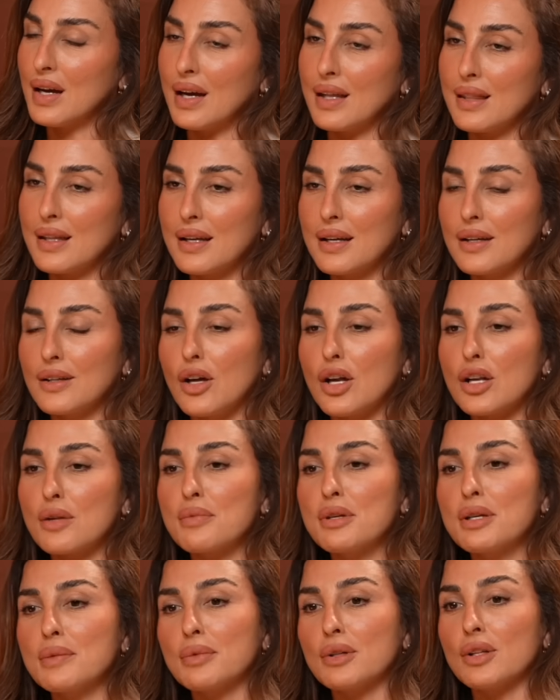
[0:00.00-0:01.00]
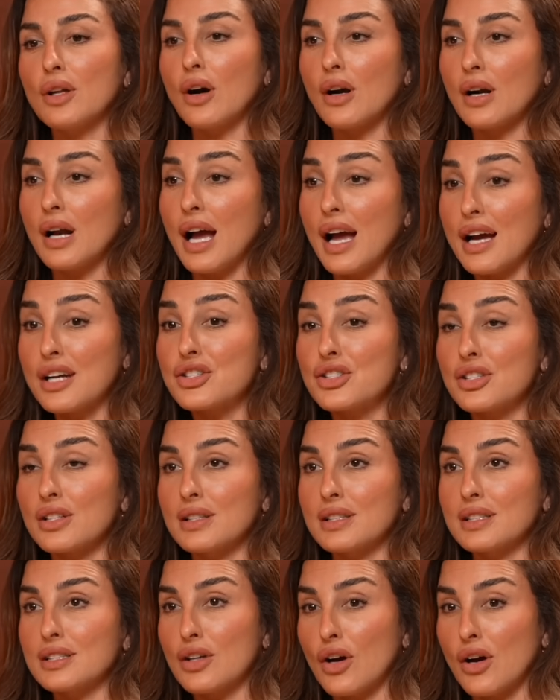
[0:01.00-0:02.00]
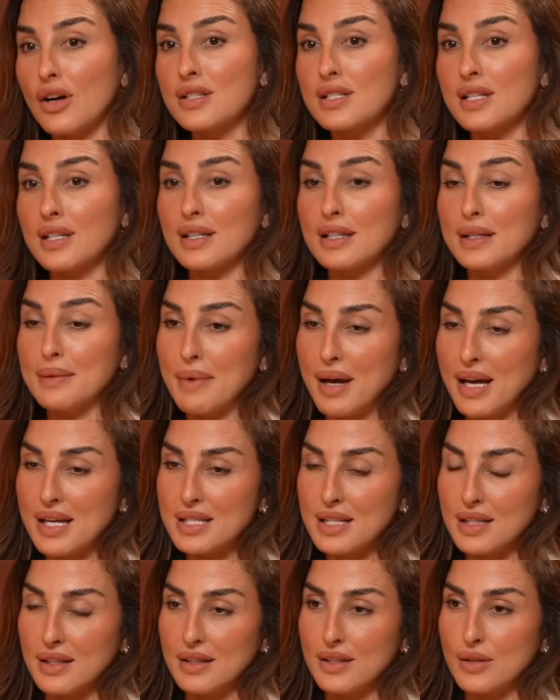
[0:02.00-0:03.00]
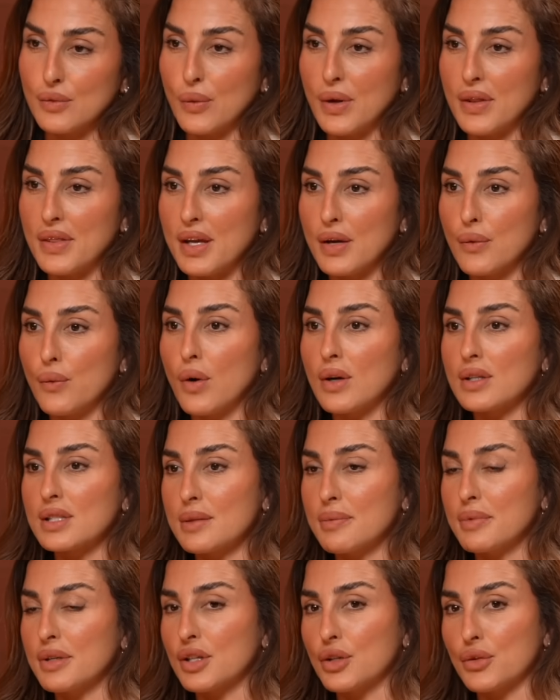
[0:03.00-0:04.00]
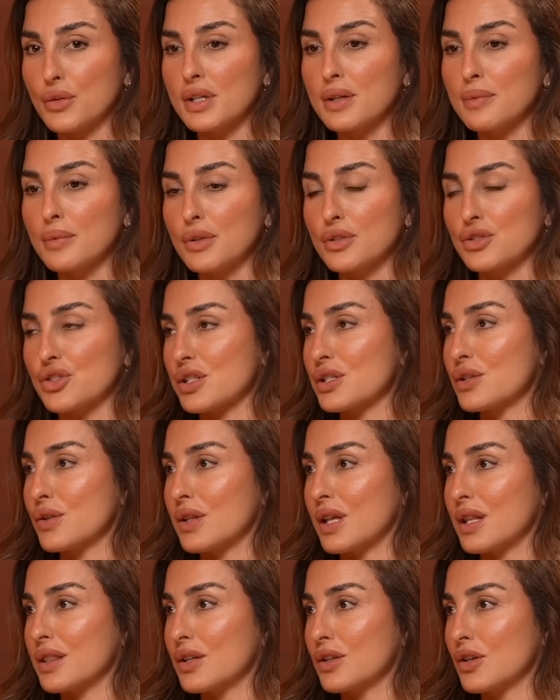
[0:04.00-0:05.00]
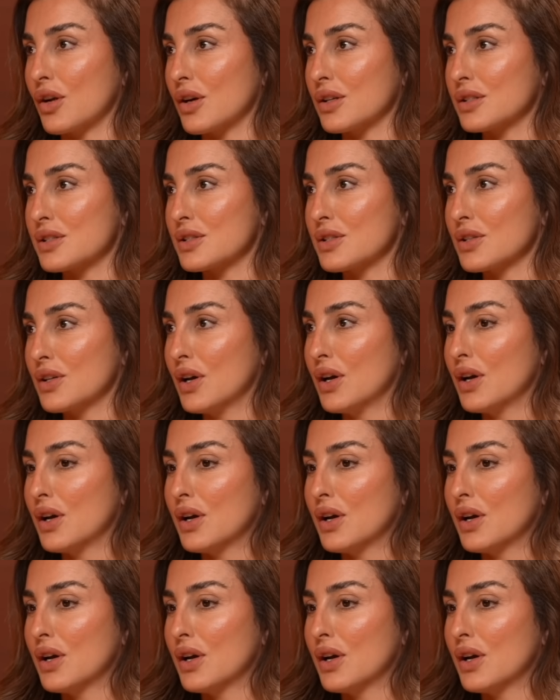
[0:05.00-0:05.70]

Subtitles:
I think a lot of people are actually toxically masculine when they want to be agreeable, just so that they're not.